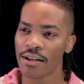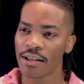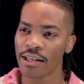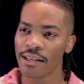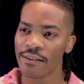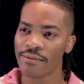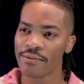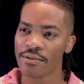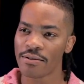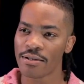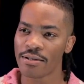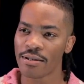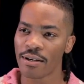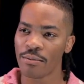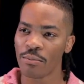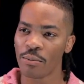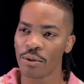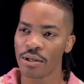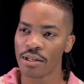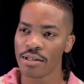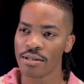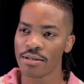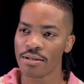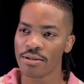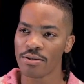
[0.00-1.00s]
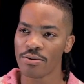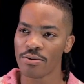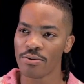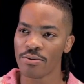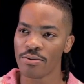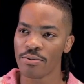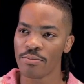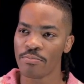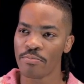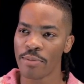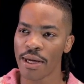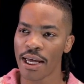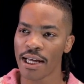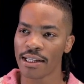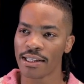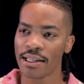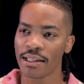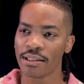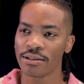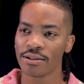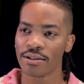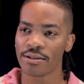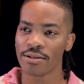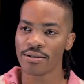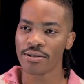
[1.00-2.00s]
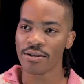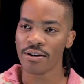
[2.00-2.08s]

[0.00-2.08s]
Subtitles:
I'll give to someone is to pay attention